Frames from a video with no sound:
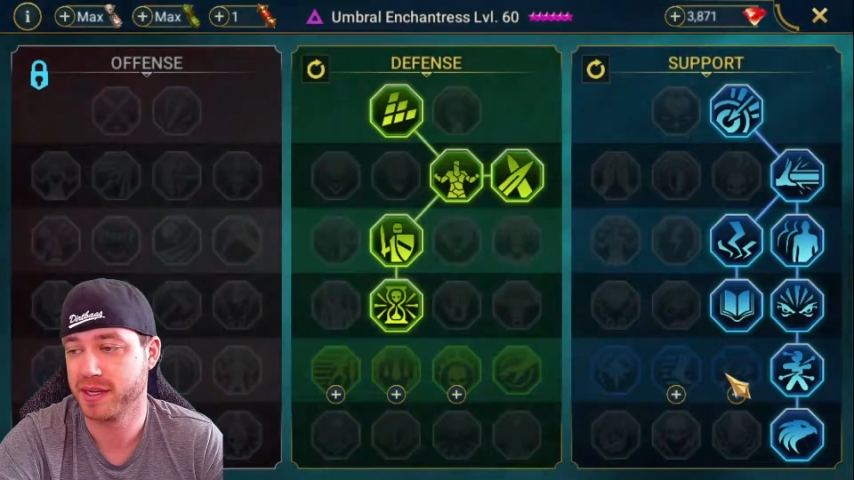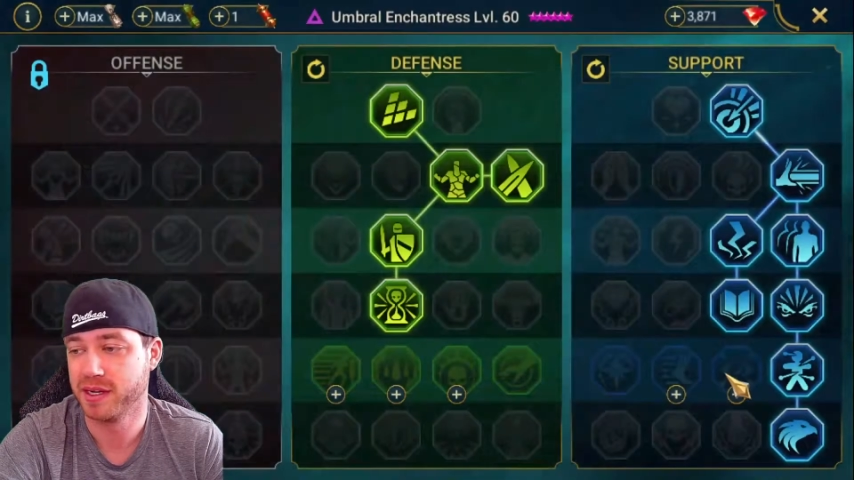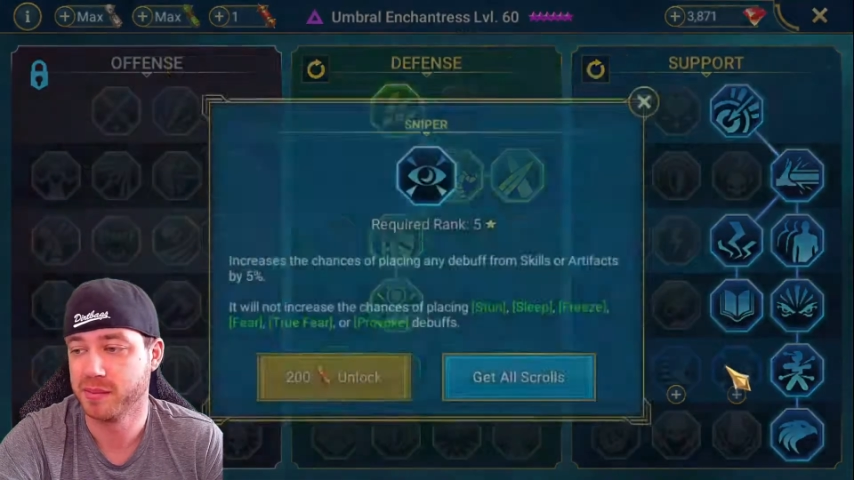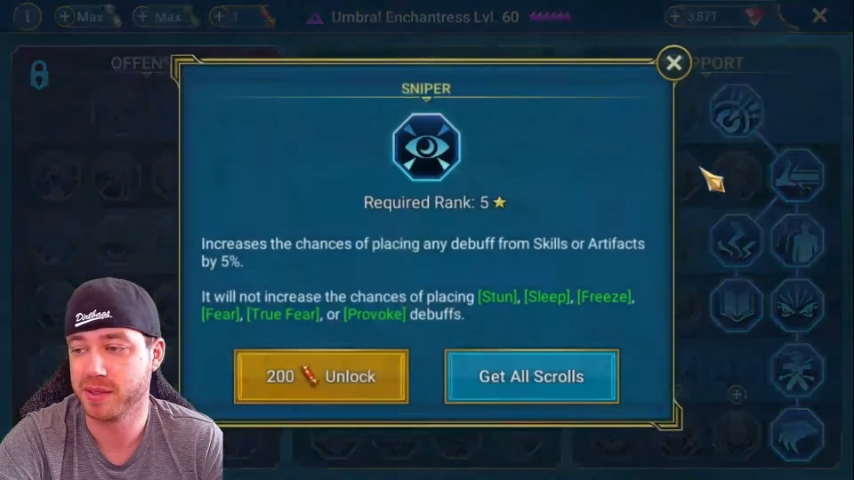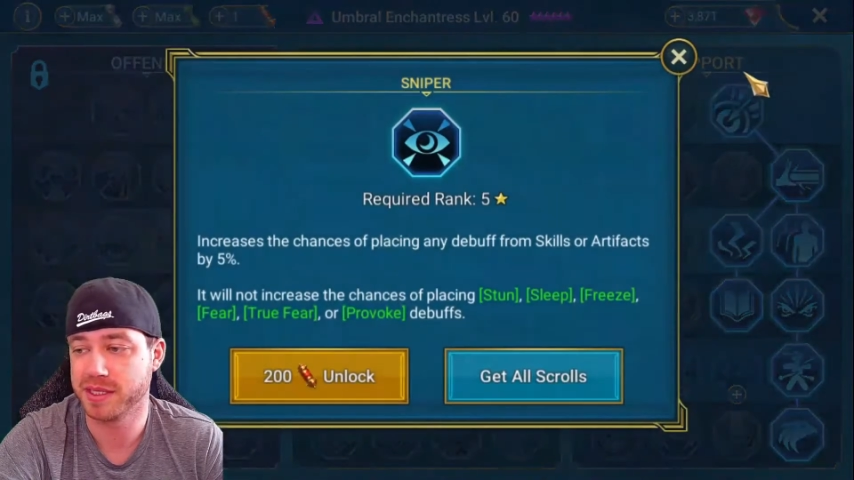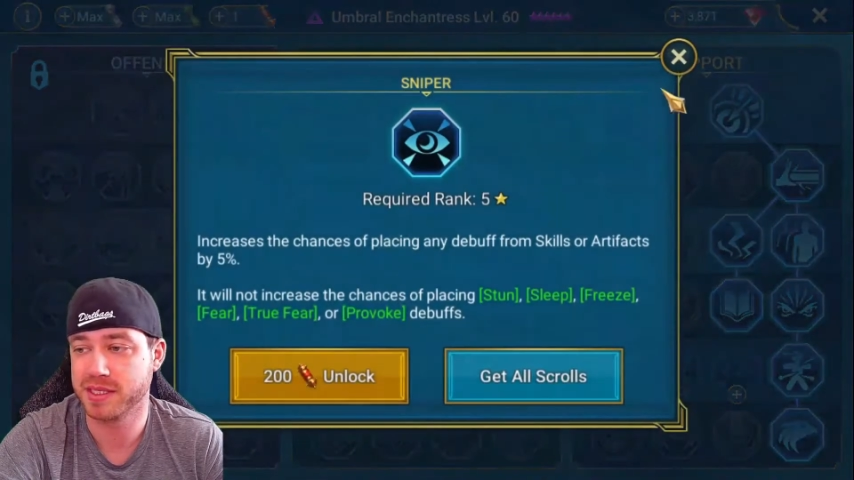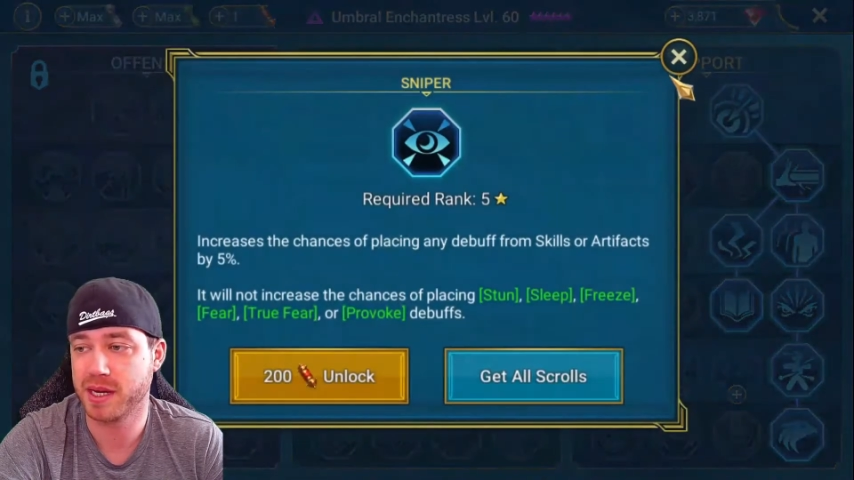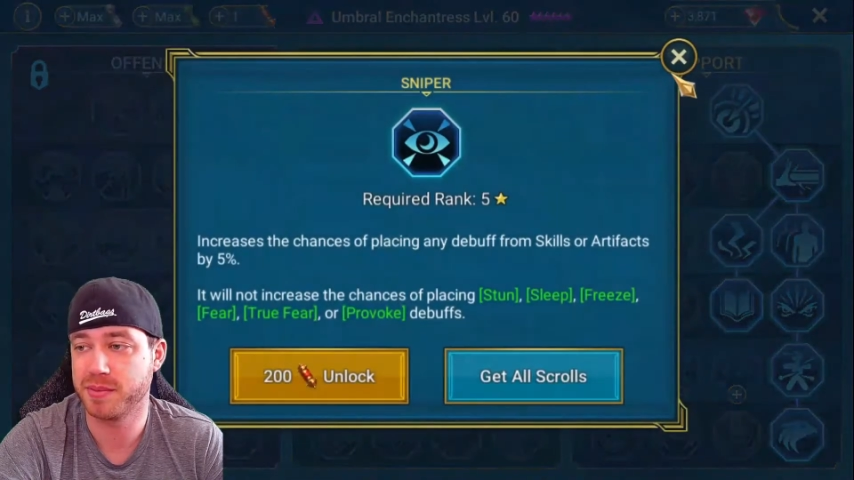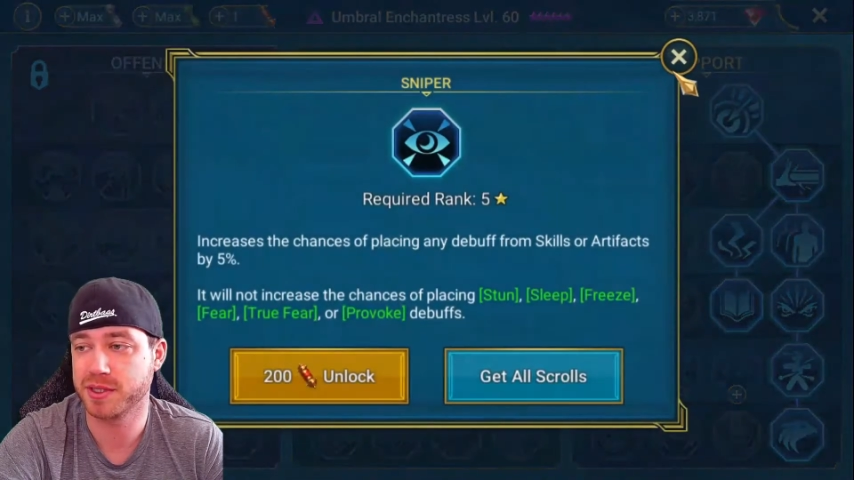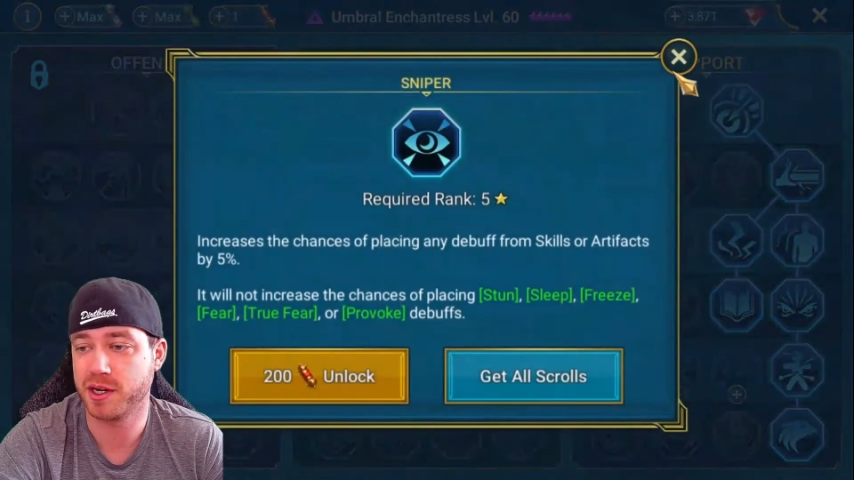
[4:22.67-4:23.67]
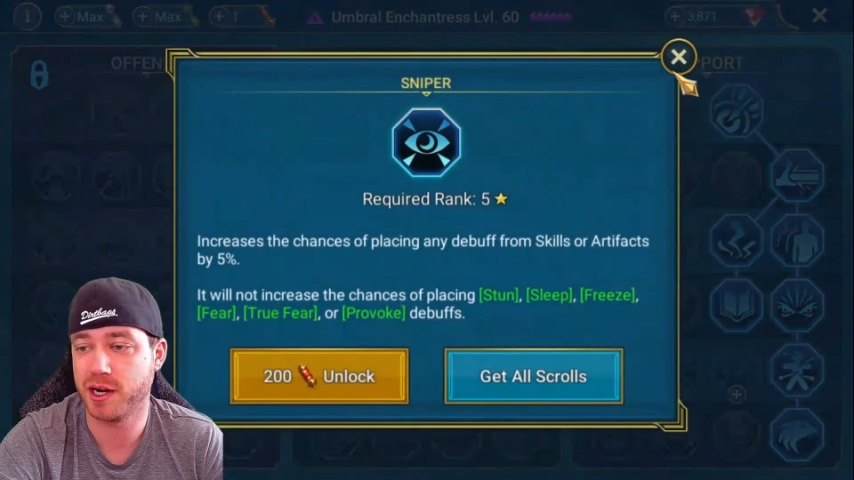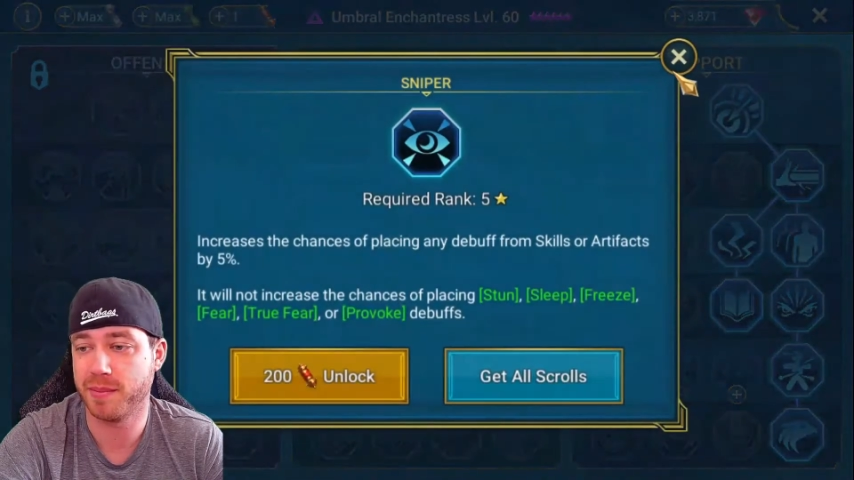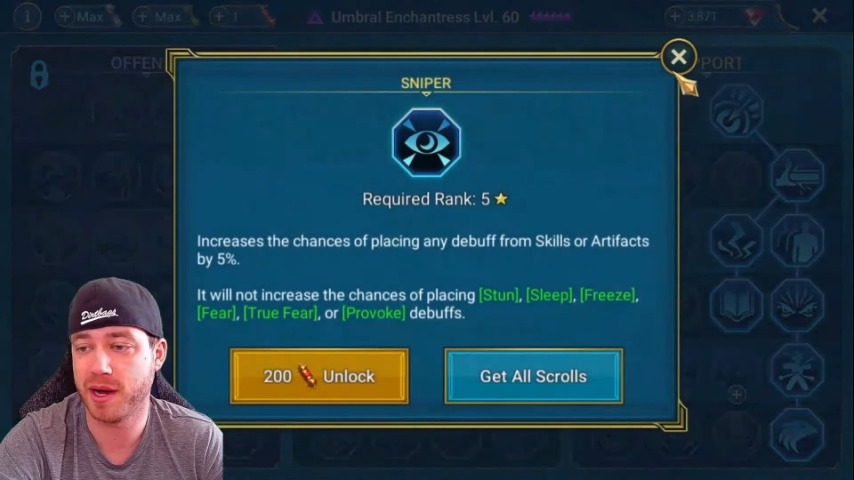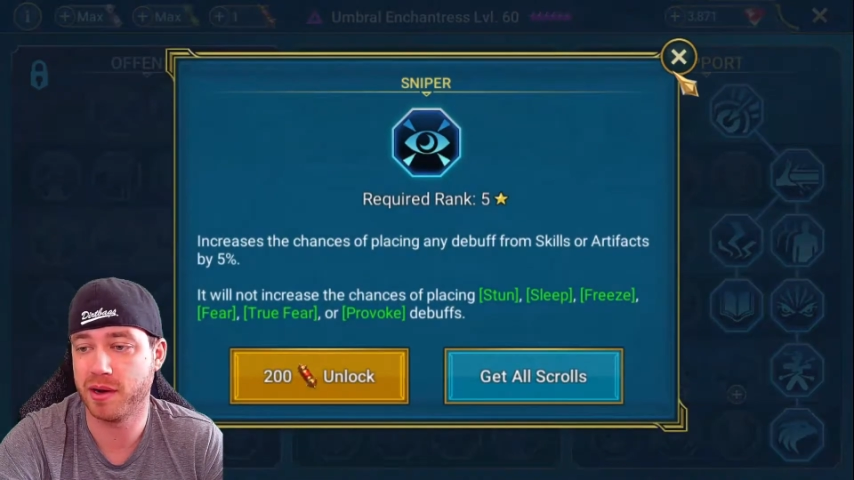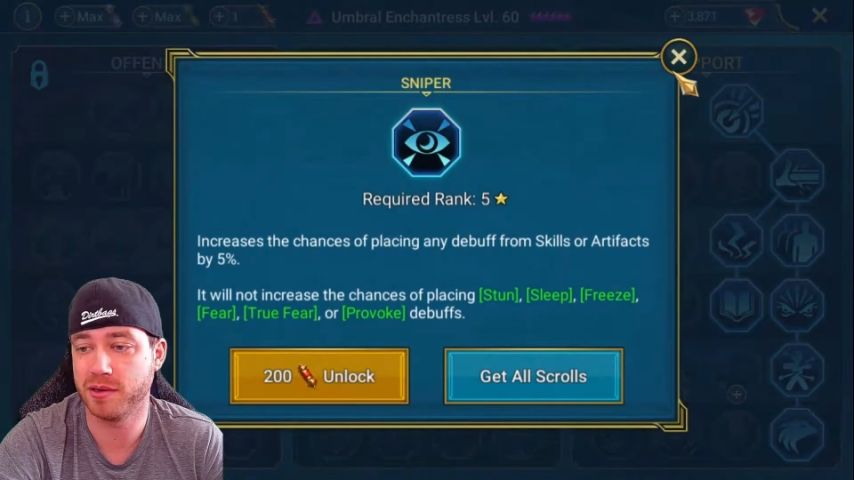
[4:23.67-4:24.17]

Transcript: But the sniper is going to help out